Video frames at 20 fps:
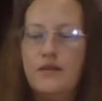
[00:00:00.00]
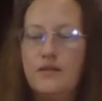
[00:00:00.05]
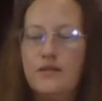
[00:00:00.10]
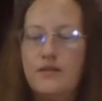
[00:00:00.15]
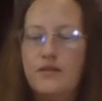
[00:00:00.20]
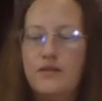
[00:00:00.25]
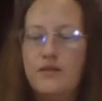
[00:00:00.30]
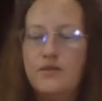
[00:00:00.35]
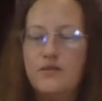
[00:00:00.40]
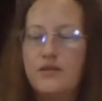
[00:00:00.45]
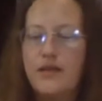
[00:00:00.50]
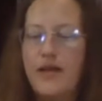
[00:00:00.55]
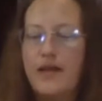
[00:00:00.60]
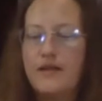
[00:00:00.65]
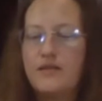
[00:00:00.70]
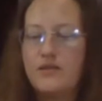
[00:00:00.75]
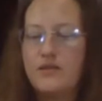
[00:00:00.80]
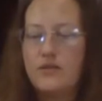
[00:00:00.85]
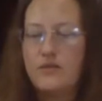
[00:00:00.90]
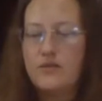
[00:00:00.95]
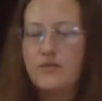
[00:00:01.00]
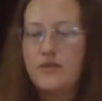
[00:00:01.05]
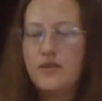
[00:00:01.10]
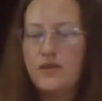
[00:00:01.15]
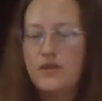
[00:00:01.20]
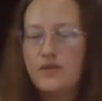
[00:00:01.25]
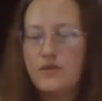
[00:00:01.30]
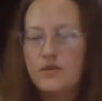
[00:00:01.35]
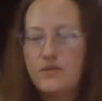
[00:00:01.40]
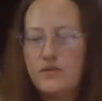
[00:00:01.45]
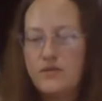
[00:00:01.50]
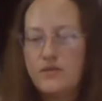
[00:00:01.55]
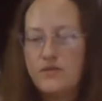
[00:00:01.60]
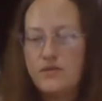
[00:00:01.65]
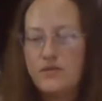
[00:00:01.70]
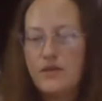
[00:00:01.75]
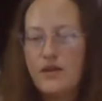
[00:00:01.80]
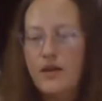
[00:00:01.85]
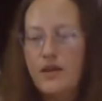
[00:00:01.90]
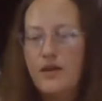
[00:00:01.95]
those last 2
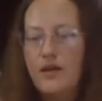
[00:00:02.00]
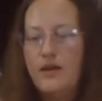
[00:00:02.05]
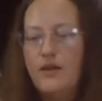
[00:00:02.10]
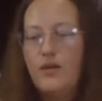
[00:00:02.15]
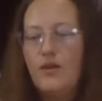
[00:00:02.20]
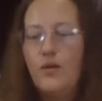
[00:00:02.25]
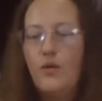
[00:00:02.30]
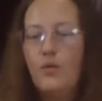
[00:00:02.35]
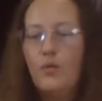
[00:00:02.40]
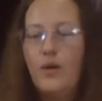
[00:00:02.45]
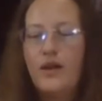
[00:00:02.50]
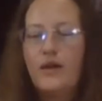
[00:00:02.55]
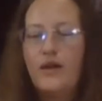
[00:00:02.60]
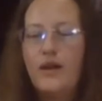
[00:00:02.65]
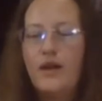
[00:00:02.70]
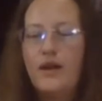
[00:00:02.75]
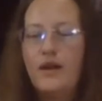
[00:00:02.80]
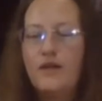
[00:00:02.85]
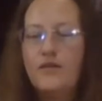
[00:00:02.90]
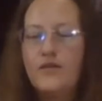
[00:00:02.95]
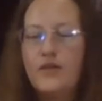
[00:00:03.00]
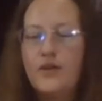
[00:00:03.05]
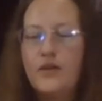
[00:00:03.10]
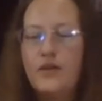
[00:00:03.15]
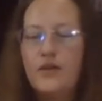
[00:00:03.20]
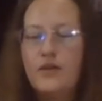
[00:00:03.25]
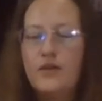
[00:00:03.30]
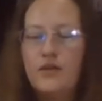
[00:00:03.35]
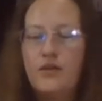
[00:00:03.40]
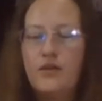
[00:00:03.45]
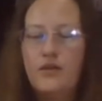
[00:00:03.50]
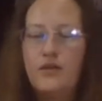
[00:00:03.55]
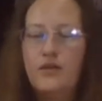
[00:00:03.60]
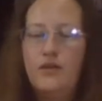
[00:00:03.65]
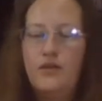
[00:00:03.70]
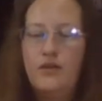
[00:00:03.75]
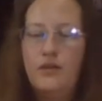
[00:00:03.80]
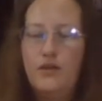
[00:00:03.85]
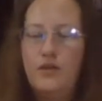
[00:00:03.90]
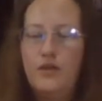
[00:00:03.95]
stitches. Wherever
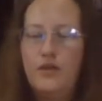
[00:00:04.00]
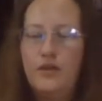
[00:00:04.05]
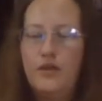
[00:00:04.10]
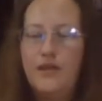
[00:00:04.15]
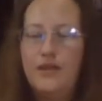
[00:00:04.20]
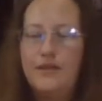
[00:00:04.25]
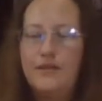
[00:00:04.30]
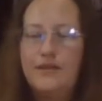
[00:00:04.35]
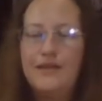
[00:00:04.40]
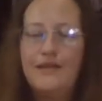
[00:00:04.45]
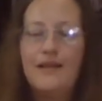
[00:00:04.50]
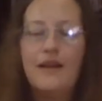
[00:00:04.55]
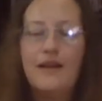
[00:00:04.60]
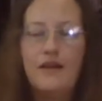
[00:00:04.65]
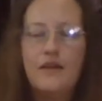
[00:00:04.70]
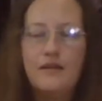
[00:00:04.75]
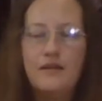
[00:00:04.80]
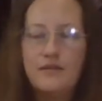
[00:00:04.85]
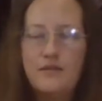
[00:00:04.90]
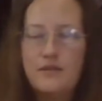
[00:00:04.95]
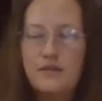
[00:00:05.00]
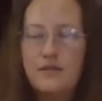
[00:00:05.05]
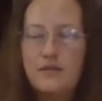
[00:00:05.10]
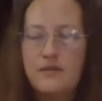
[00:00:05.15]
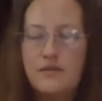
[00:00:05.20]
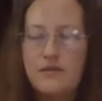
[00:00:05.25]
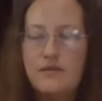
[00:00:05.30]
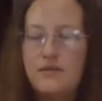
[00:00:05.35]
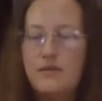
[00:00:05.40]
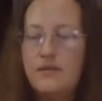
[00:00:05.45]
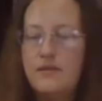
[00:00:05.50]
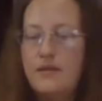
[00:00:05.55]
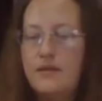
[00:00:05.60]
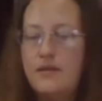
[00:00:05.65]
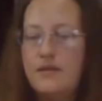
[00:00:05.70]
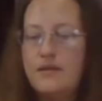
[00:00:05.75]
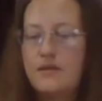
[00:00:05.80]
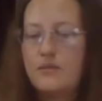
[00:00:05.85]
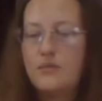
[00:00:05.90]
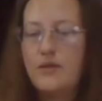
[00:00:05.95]
it lands
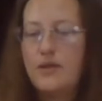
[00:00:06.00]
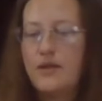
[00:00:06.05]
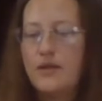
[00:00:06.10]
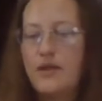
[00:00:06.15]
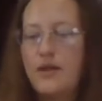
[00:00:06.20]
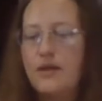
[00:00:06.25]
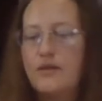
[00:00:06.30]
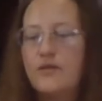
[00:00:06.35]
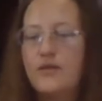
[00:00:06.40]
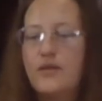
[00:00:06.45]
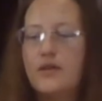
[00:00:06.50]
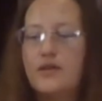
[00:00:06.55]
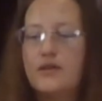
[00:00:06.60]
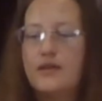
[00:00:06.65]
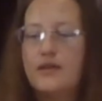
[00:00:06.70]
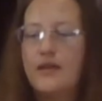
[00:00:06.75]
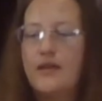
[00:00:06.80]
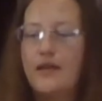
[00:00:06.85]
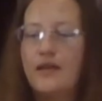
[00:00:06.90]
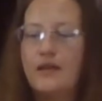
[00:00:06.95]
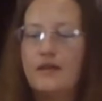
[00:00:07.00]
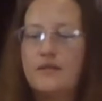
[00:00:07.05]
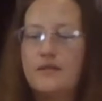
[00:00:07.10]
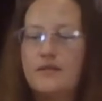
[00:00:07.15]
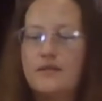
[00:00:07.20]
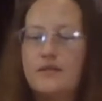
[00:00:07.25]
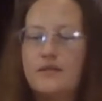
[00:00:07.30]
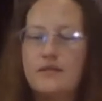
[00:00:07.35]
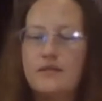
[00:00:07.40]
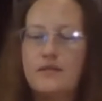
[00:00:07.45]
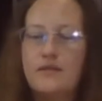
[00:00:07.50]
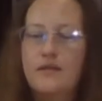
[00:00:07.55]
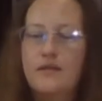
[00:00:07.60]
is wherever it lands.